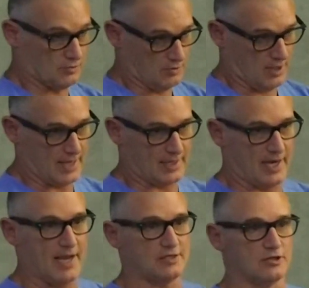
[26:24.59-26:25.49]
or their lactic
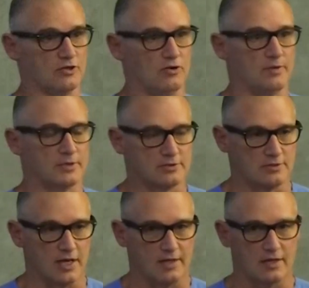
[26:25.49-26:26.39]
acid will go up because they're
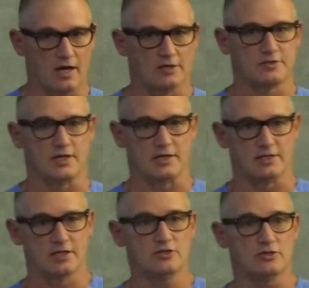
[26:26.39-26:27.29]
not oxygenating
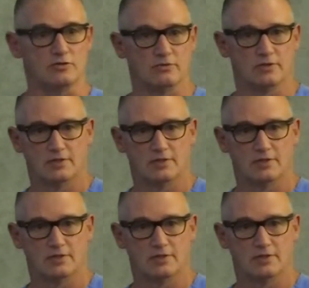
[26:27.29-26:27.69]
tissue.